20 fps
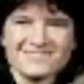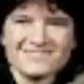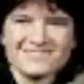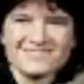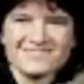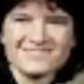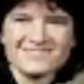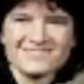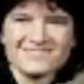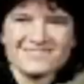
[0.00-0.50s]

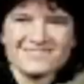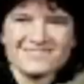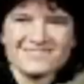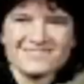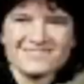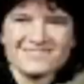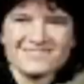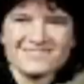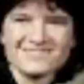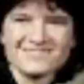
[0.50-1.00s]

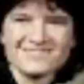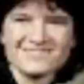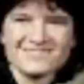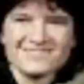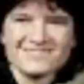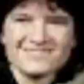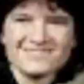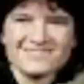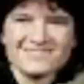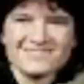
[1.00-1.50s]

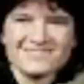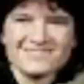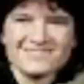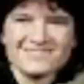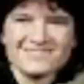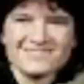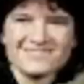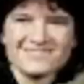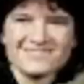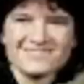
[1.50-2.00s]

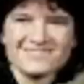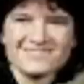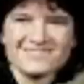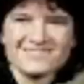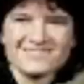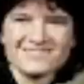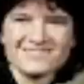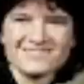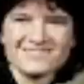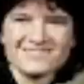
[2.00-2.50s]

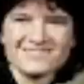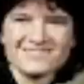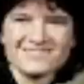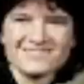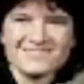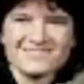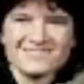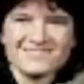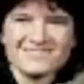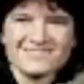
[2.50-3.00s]

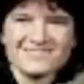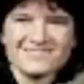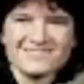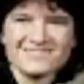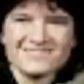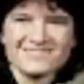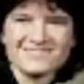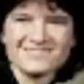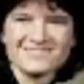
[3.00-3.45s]
(silence)